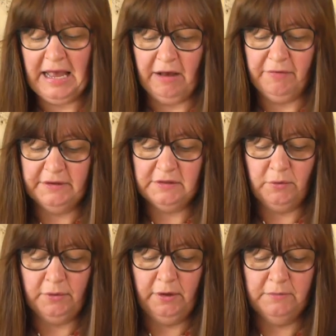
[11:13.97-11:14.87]
how this
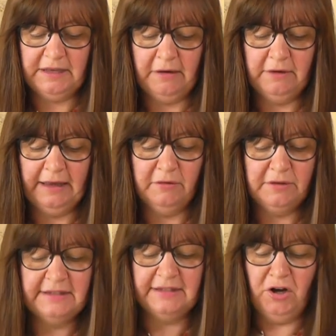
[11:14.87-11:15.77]
one comes out, Gail,
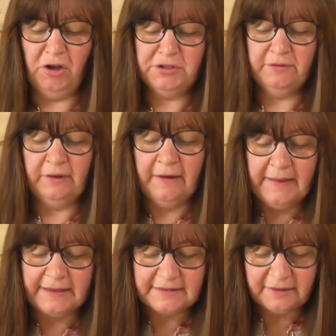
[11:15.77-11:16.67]
because there's lots of
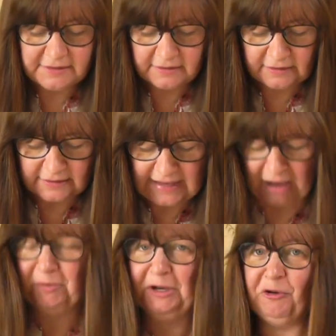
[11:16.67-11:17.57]
exciting things
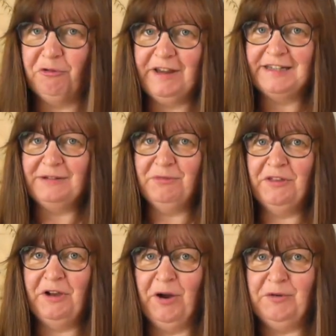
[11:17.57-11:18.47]
happening already with
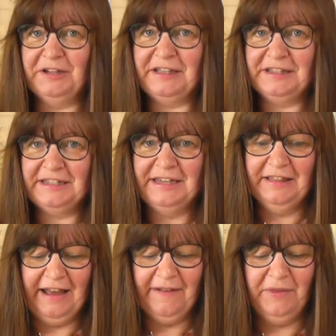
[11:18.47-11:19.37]
the gold. I can see
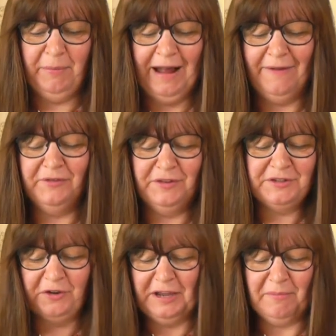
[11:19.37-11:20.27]
that and the pattern
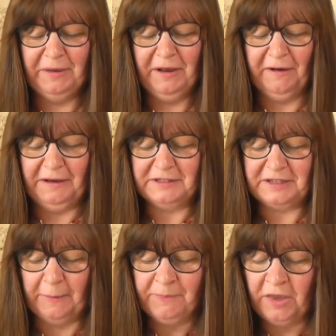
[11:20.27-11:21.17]
that's on it behind.
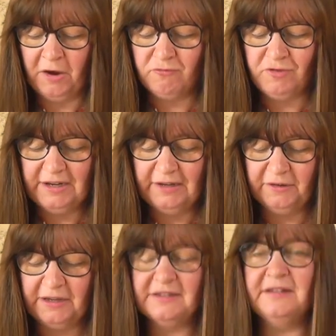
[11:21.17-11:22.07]
So really
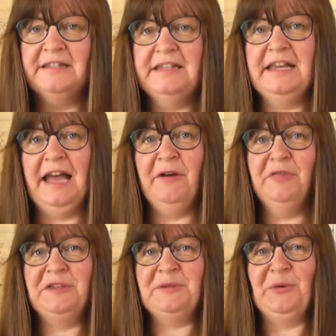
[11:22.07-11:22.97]
looking to see how
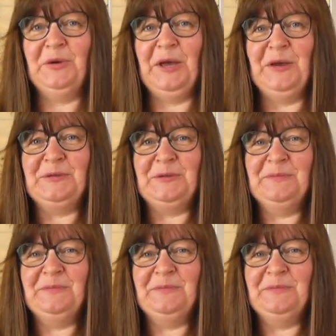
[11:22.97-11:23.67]
this one goes.